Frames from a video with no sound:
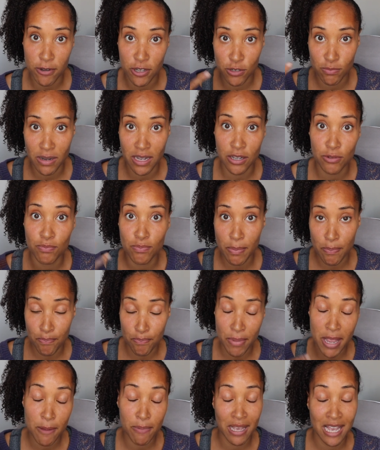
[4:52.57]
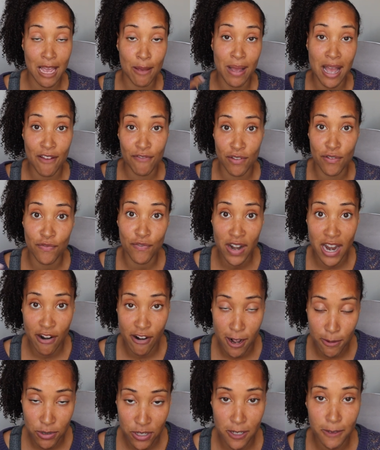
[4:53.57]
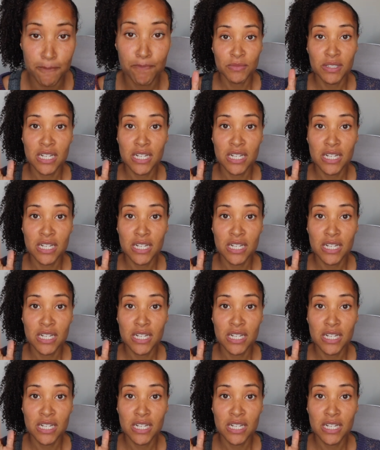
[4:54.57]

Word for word: because my baby kept having flare-ups.